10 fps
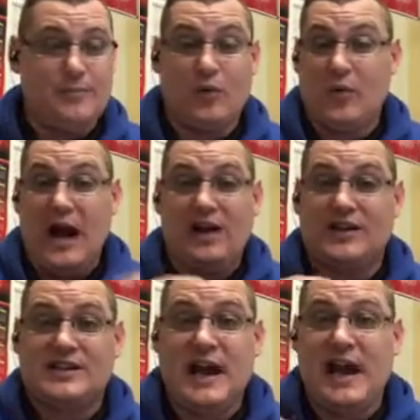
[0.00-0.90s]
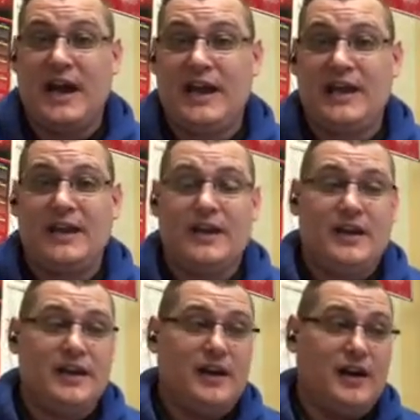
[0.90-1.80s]
Morale is high.
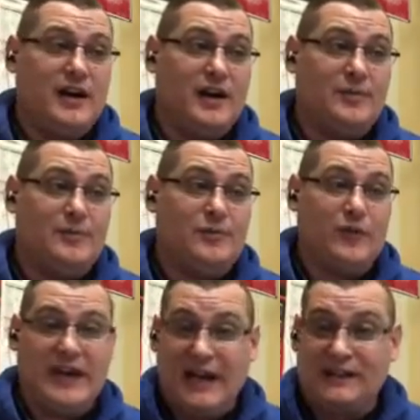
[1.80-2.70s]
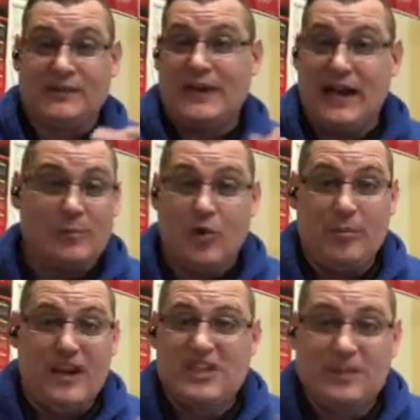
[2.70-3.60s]
We got
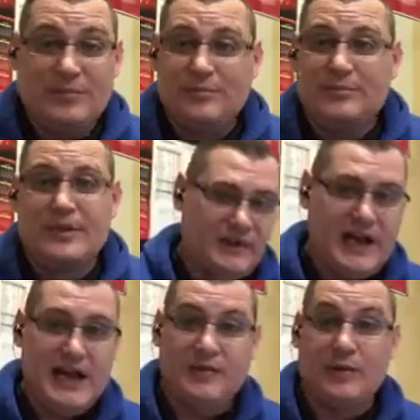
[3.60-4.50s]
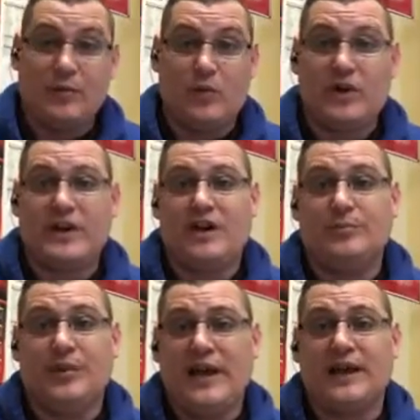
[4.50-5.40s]
momentum. Other than that, I've been working
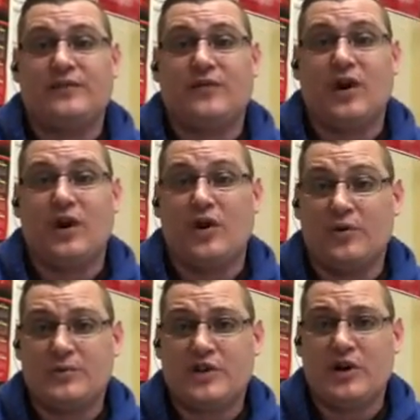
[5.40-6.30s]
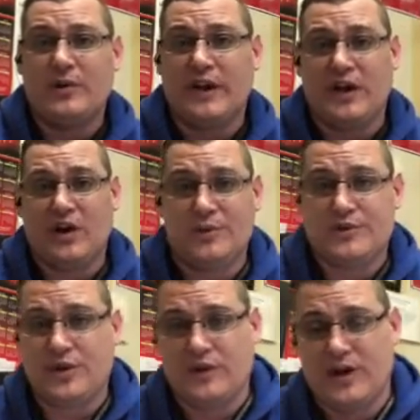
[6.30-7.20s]
on planning for our home show. We got a home
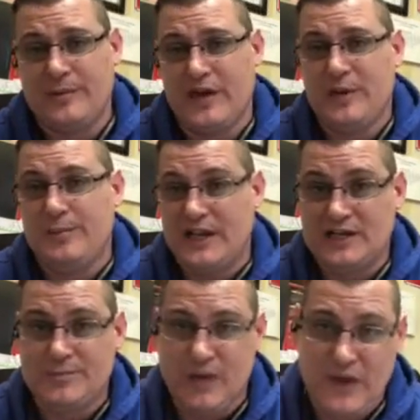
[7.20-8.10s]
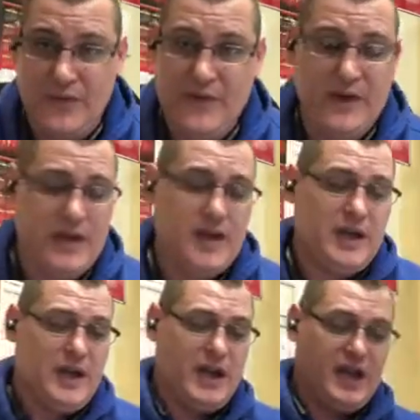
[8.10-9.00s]
show coming up next month,
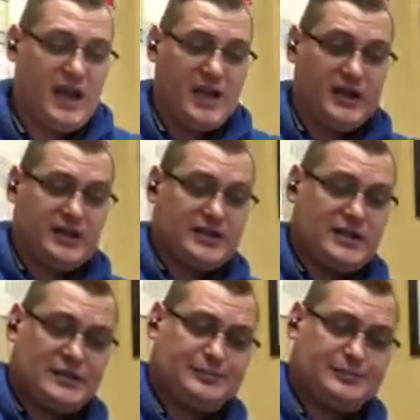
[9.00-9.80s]
and